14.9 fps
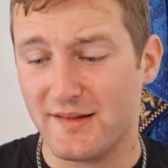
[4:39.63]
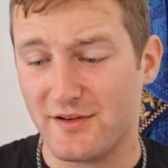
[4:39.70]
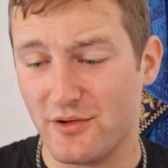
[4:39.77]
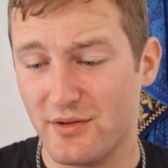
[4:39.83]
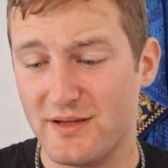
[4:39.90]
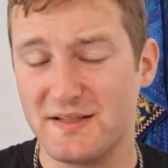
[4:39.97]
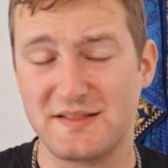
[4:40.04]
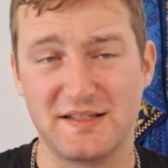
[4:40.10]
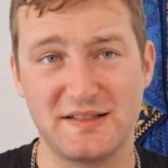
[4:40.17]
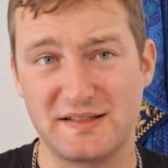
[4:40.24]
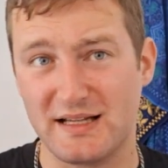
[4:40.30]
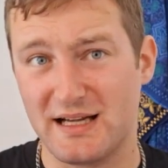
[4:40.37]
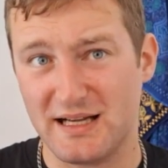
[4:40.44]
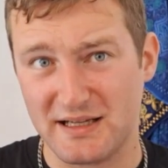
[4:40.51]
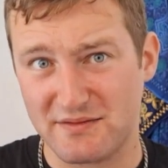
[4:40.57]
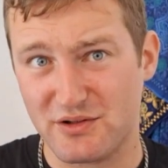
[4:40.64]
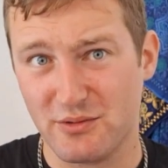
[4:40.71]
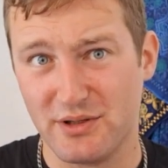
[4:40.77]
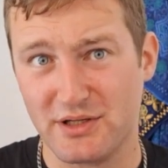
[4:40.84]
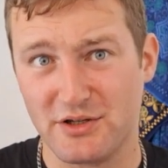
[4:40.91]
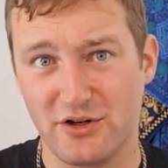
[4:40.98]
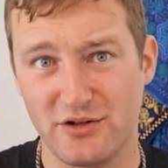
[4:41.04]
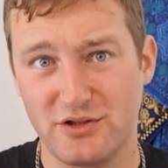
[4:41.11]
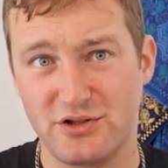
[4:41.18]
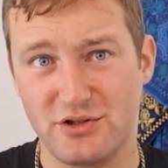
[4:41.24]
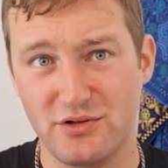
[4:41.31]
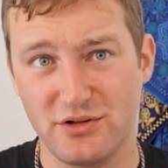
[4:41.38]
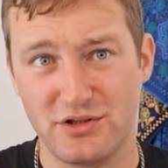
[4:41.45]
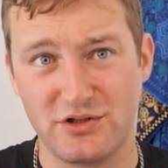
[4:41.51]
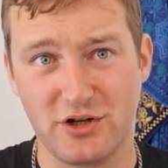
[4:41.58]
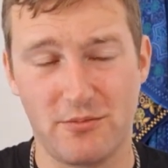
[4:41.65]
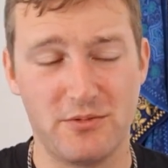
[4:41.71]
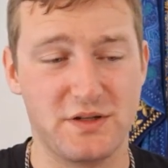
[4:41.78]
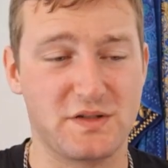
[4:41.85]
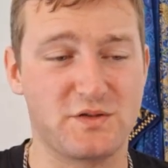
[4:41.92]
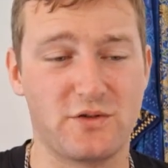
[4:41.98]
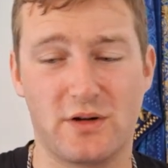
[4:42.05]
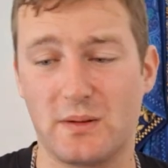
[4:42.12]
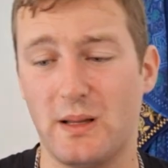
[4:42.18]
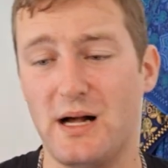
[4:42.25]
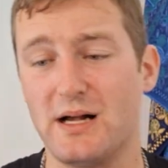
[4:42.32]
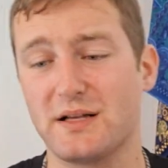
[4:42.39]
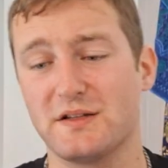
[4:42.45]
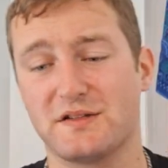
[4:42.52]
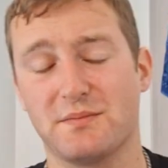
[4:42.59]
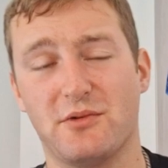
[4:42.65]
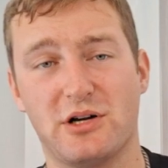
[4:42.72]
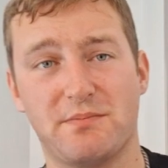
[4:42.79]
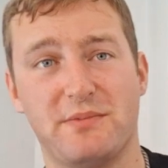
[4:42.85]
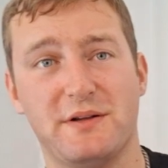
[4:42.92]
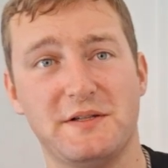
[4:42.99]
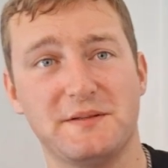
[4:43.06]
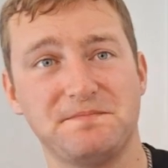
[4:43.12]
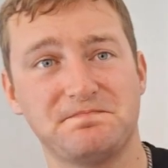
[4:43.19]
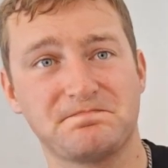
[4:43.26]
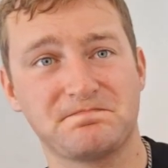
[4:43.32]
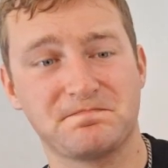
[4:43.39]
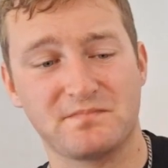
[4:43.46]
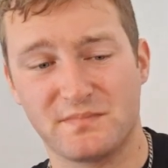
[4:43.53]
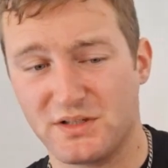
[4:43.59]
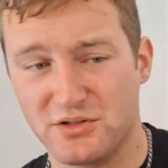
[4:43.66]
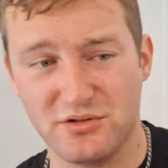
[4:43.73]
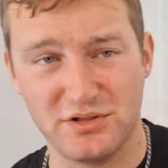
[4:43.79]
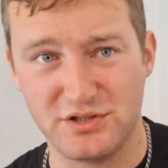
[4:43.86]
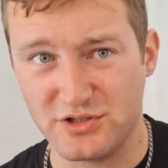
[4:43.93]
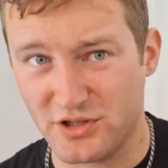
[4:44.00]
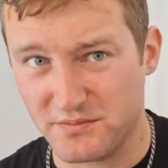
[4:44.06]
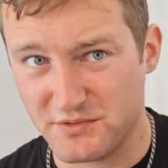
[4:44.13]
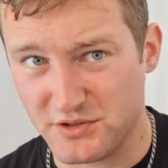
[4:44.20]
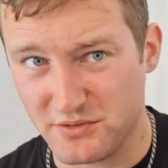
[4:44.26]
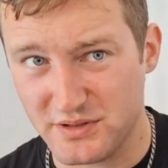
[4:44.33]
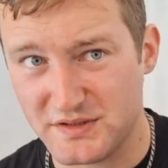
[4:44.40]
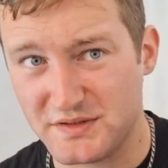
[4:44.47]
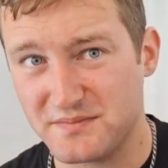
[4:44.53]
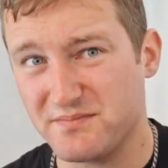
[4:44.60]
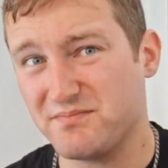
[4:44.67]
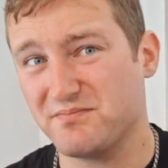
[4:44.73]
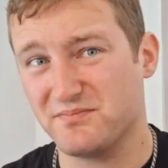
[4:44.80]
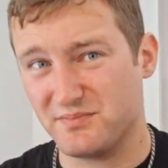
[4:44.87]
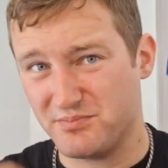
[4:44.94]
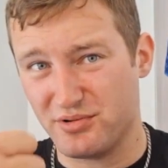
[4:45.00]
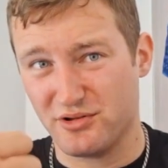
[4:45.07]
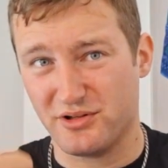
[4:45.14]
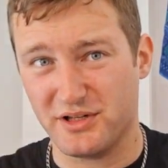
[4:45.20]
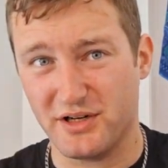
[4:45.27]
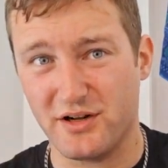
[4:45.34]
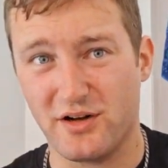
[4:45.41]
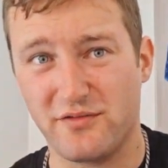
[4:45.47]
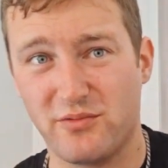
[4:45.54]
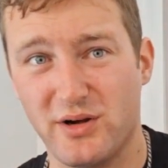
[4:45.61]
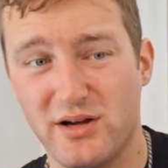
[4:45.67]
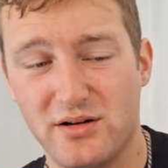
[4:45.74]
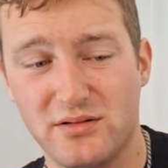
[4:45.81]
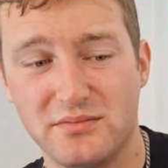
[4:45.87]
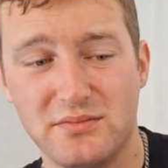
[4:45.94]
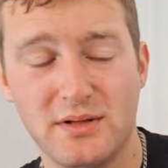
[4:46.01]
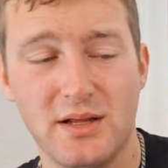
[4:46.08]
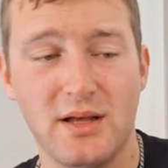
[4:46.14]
Tooheys is uh, doing a good, good job with the strong lagers in my opinion. Good job Tooheys, pulling it off well.